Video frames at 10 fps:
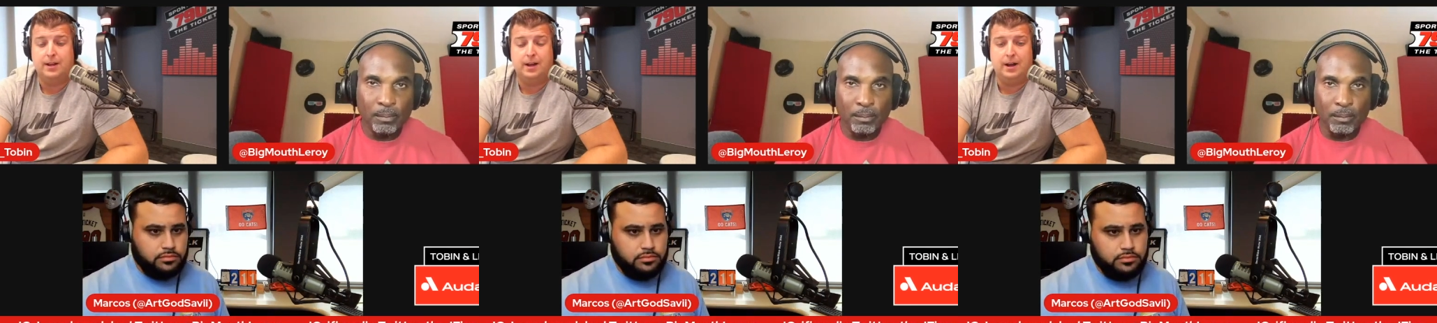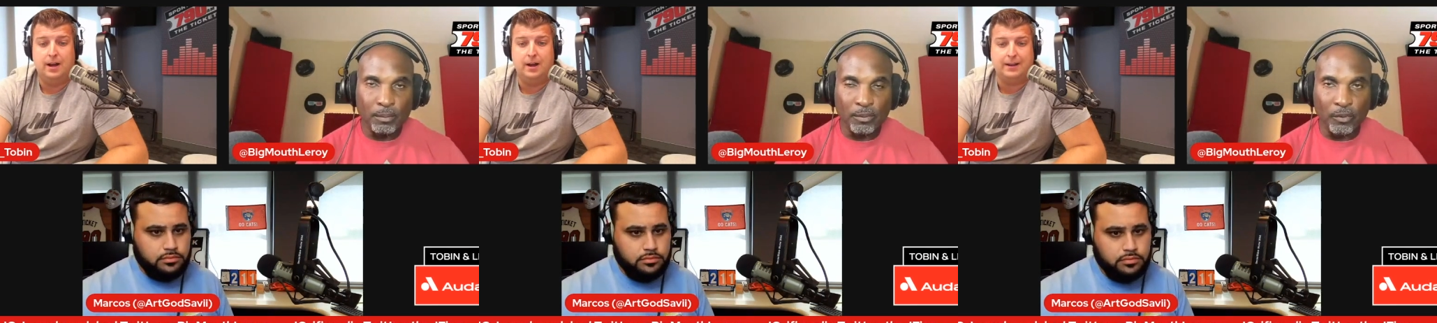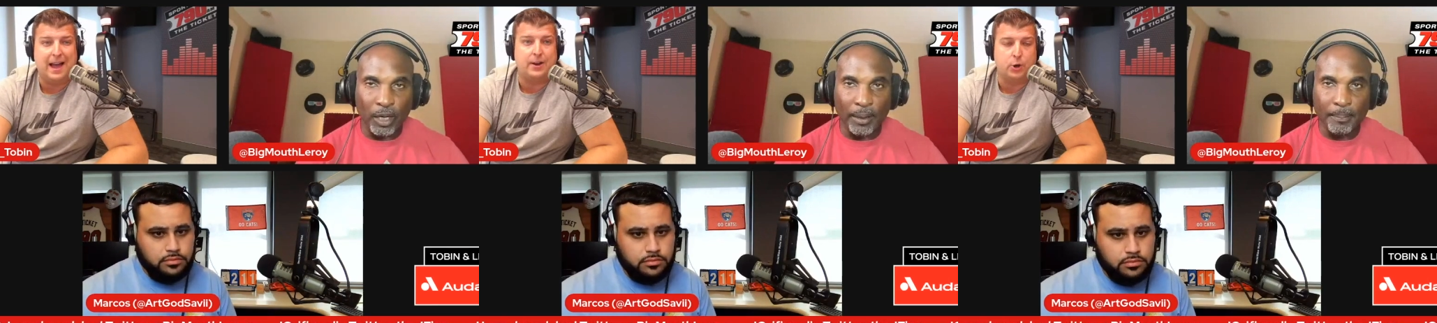Speaker 1: Uh, right.
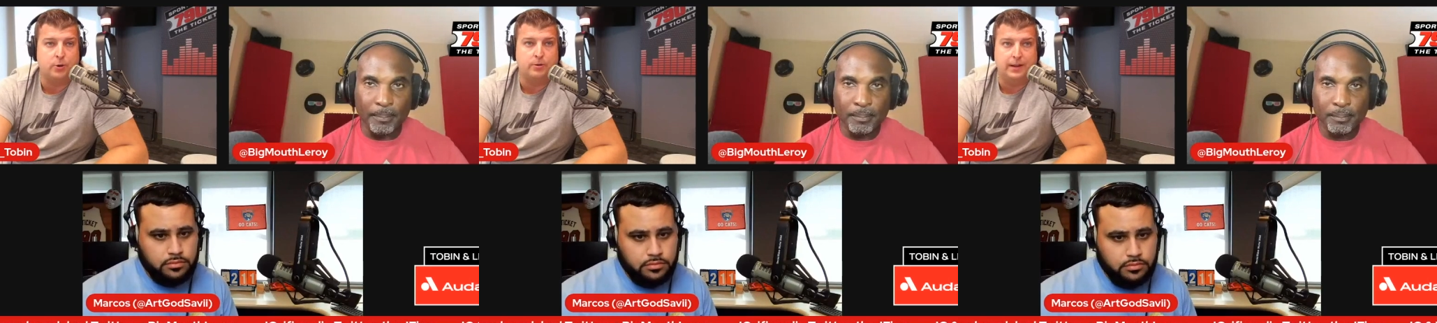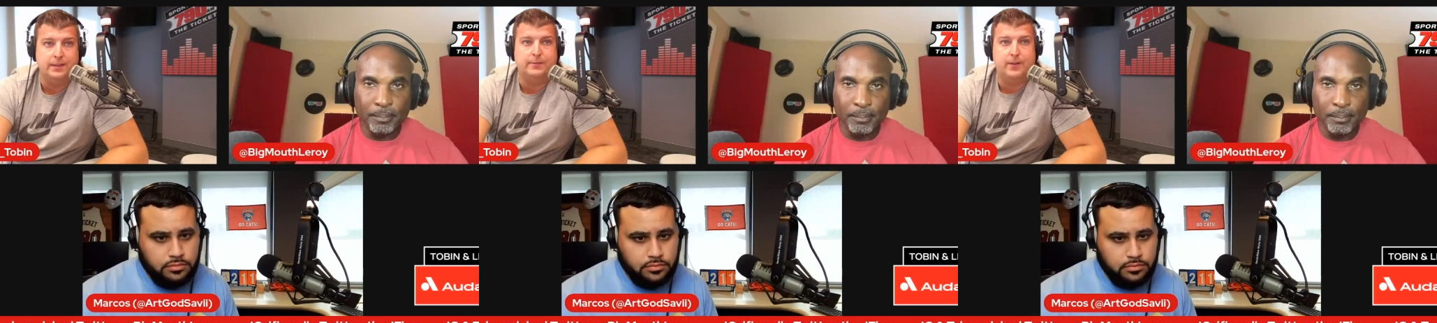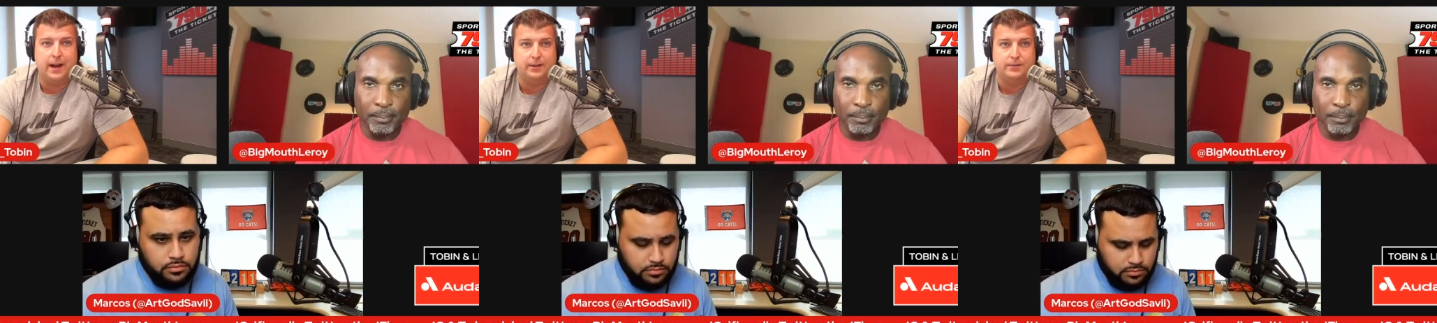got hurt in the
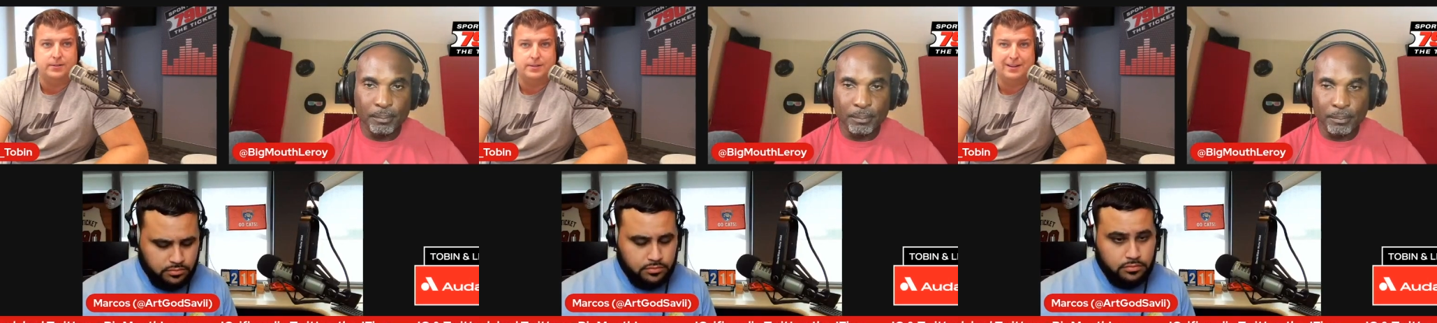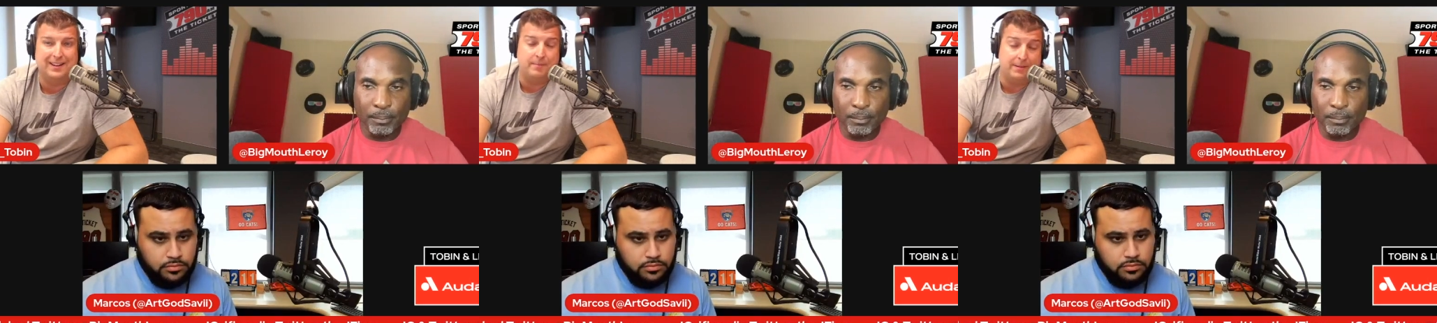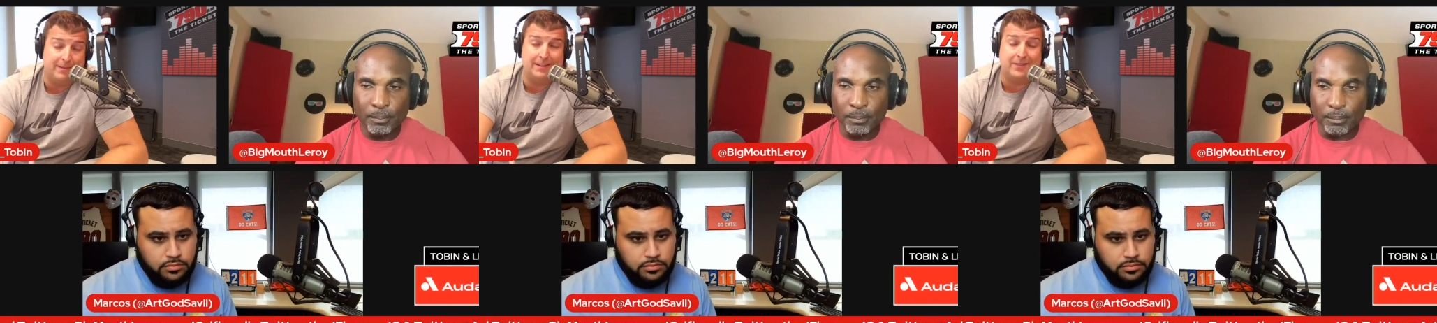finals. I mean,
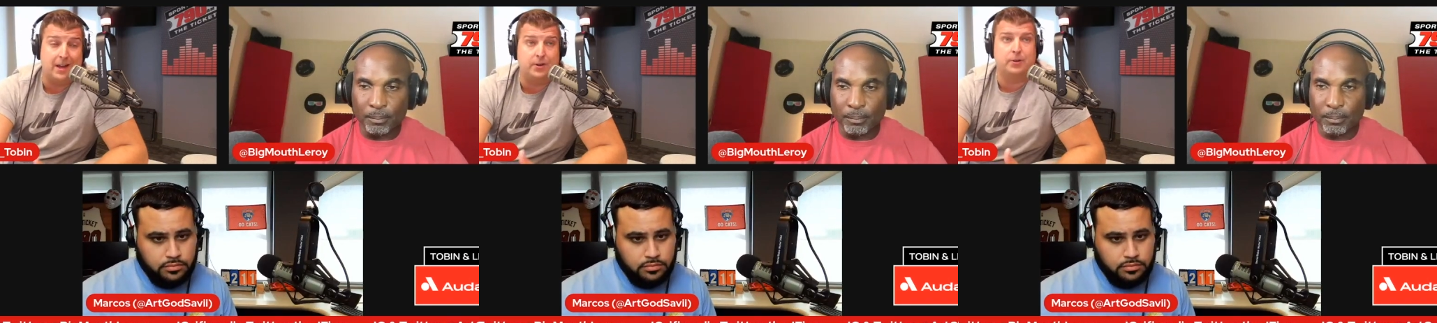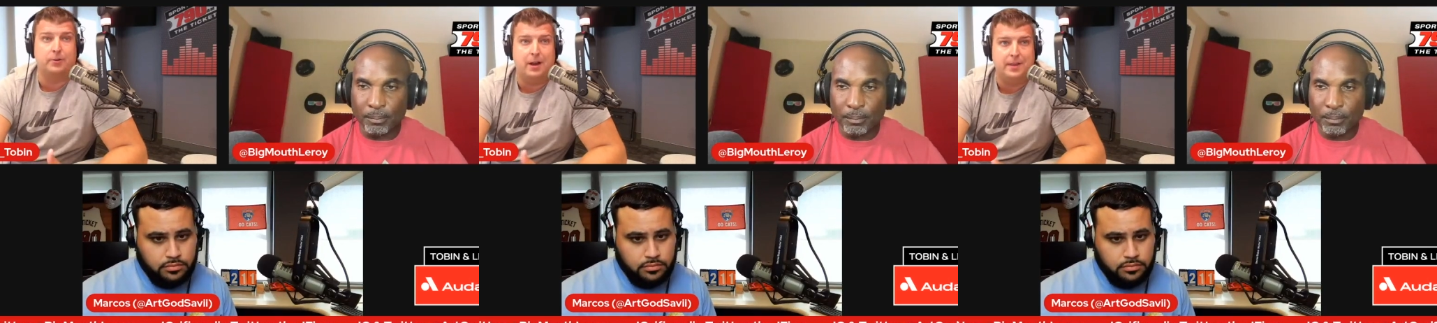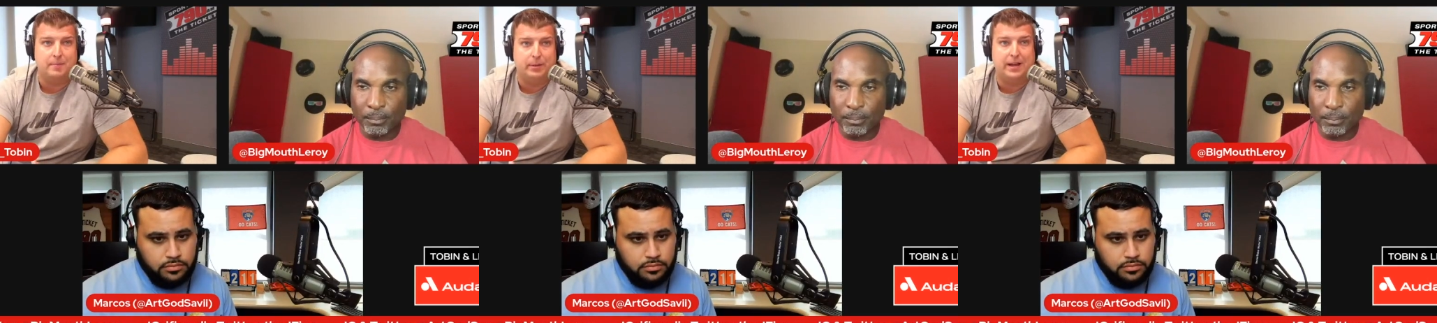may have gotten mm-hmm. hurt on
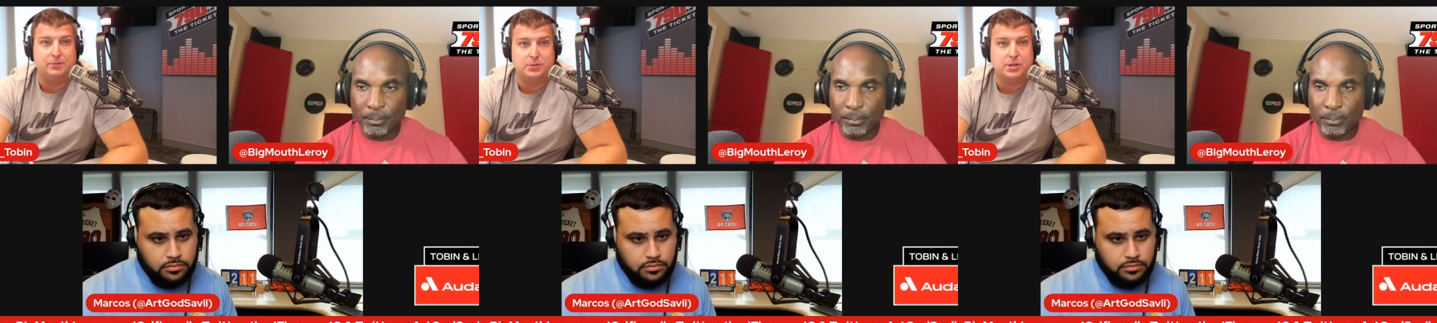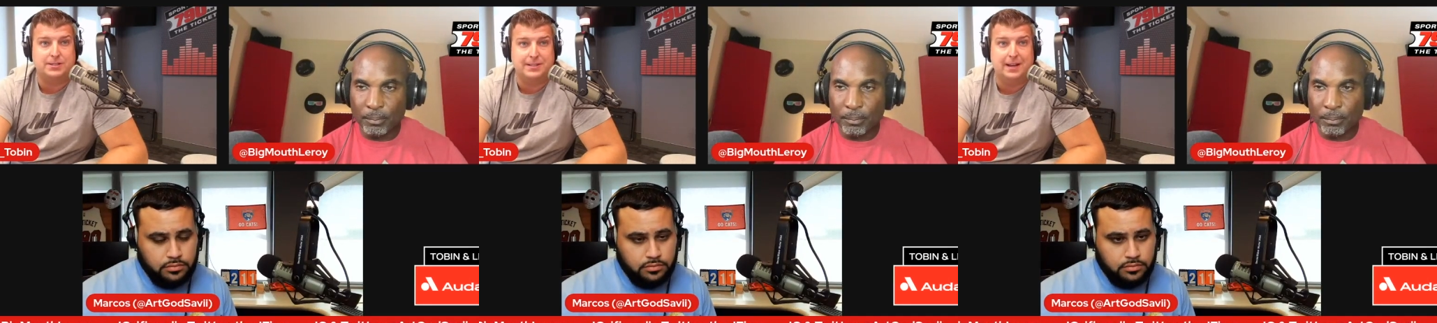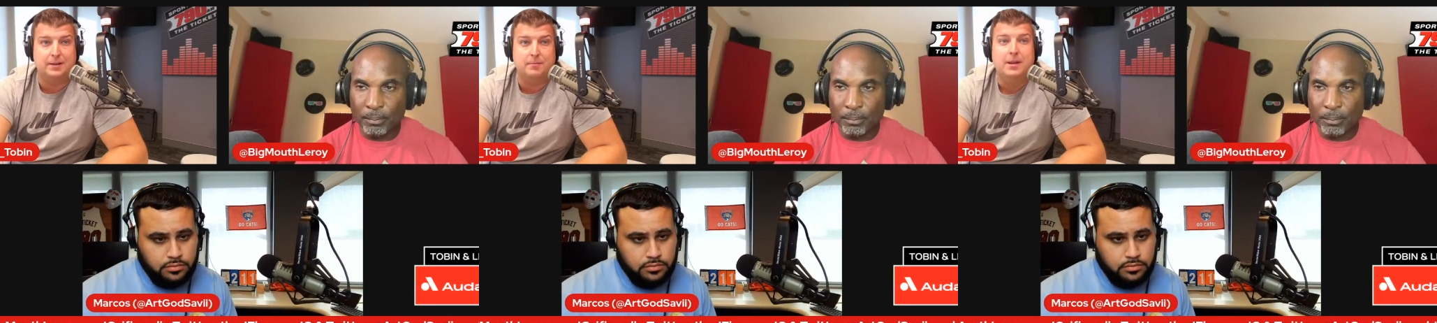that block with Jayson Tatum,